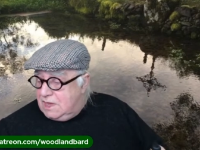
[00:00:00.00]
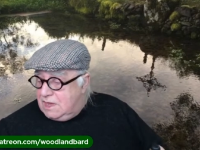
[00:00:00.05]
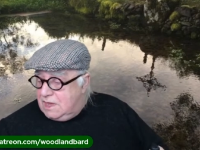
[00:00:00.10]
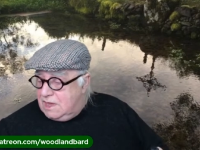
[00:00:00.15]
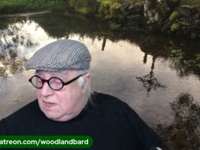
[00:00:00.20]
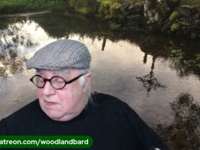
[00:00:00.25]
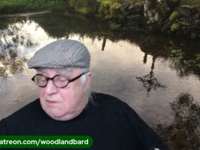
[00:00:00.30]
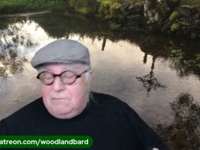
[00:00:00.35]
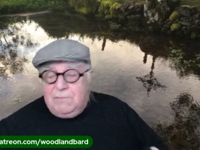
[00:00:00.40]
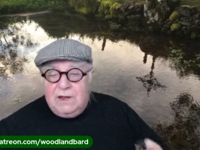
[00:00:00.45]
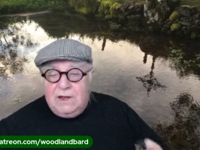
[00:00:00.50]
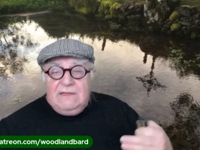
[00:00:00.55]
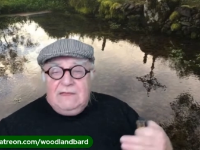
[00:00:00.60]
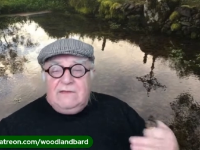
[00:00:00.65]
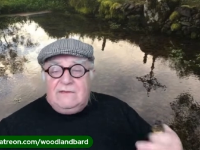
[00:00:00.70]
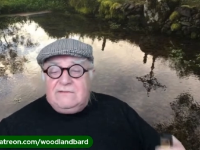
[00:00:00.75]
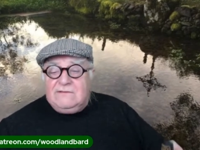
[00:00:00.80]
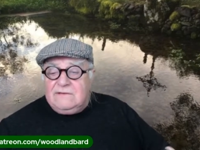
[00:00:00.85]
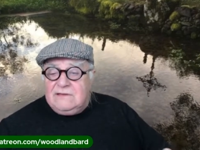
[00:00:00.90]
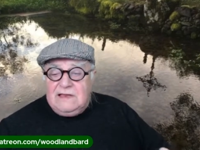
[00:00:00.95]
uh,
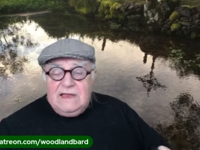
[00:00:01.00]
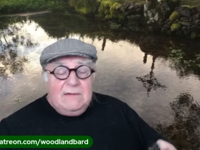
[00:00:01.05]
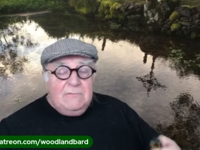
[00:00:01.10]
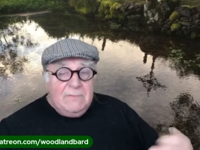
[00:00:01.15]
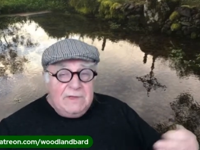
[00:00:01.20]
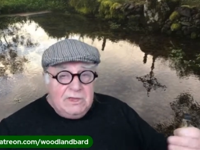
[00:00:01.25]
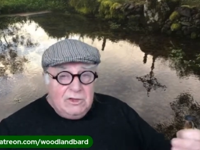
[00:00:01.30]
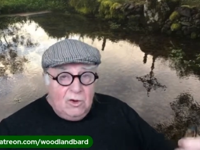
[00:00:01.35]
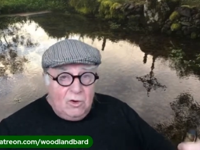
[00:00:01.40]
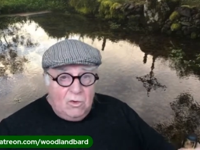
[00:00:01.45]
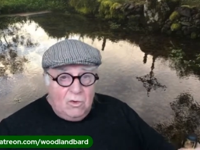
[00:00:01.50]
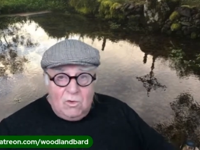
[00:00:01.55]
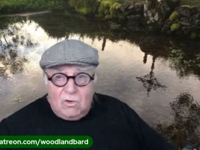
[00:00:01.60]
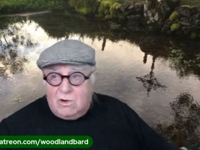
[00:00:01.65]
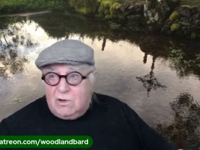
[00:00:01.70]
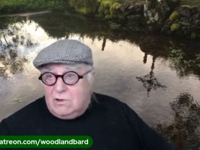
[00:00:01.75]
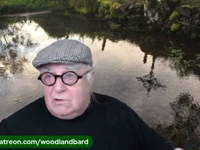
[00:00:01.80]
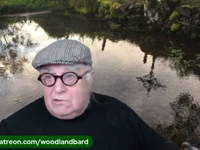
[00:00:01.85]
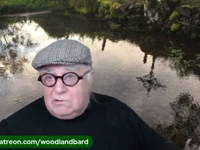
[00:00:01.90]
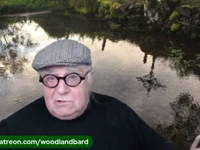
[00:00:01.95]
please let me know,
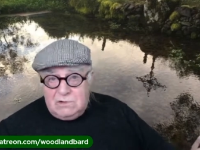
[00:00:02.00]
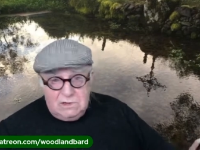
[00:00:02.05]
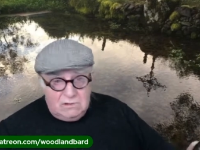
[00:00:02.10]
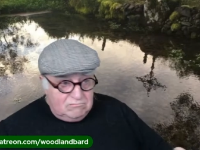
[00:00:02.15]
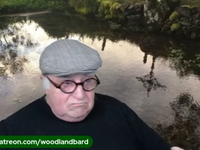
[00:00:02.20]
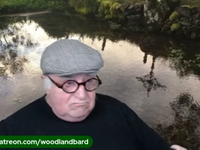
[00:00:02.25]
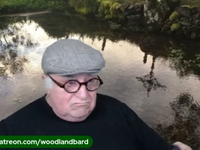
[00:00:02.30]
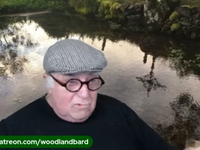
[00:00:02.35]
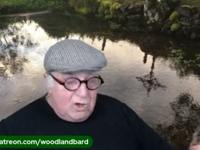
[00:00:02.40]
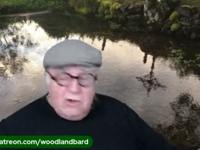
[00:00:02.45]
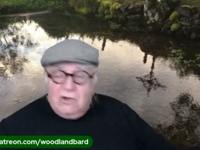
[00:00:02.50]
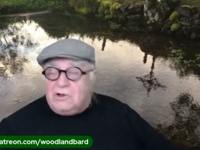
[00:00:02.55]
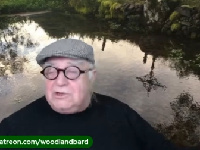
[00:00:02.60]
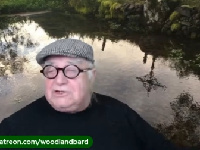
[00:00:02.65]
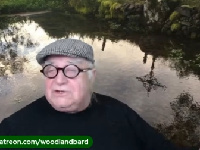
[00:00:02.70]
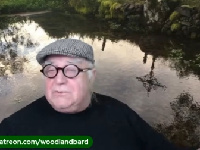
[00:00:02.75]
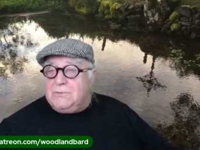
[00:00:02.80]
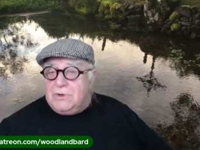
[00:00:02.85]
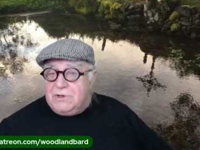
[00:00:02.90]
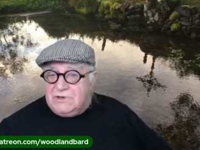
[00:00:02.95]
or
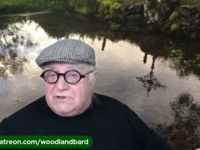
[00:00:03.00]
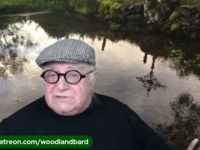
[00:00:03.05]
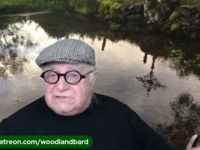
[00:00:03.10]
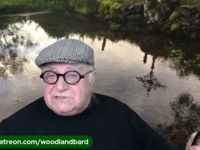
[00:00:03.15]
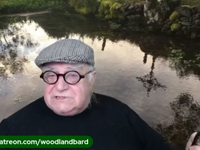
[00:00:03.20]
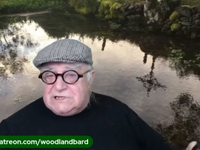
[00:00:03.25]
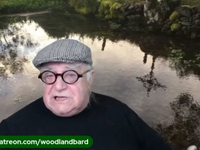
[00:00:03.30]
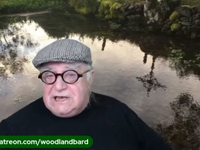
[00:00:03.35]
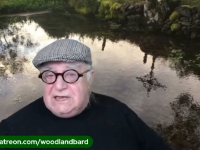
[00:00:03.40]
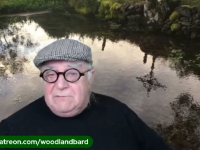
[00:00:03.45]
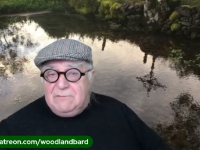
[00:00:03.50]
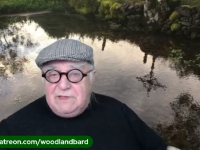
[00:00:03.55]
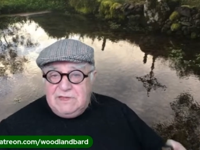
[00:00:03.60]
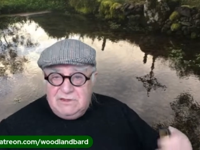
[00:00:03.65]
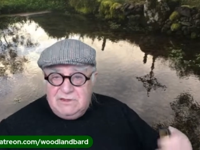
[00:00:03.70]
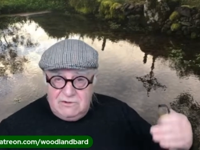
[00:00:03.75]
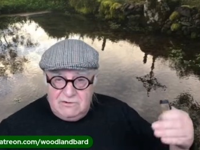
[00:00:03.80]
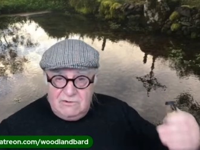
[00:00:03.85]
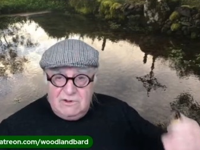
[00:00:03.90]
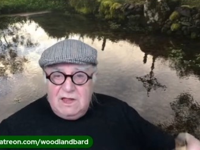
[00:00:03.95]
urge the person to let me
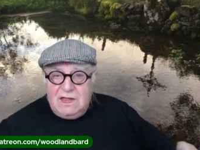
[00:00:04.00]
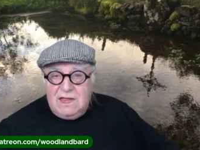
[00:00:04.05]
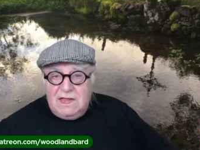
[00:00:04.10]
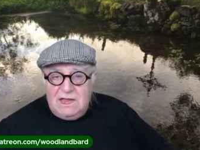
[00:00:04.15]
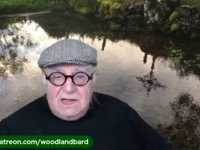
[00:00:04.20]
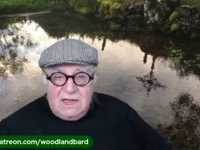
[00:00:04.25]
know,